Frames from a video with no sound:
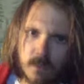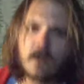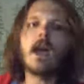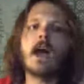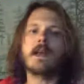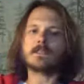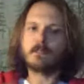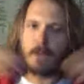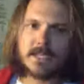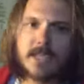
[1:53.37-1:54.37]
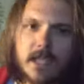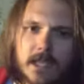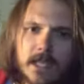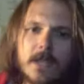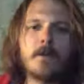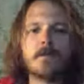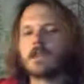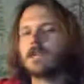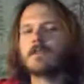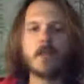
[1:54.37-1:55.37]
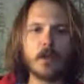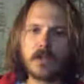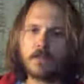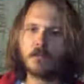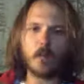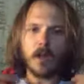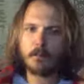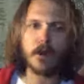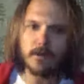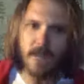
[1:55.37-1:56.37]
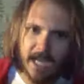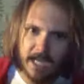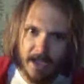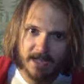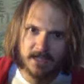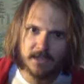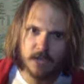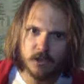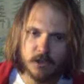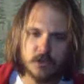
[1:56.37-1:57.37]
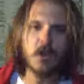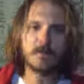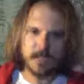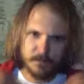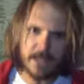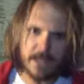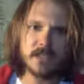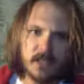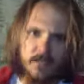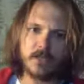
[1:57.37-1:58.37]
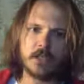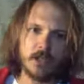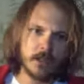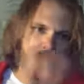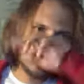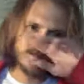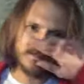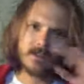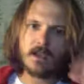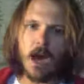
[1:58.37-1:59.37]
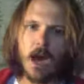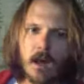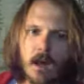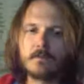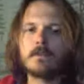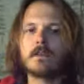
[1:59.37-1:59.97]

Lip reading: and that's basically, even though they wouldn't even want to put it in that kind of existentialist terms, that's basically the vision of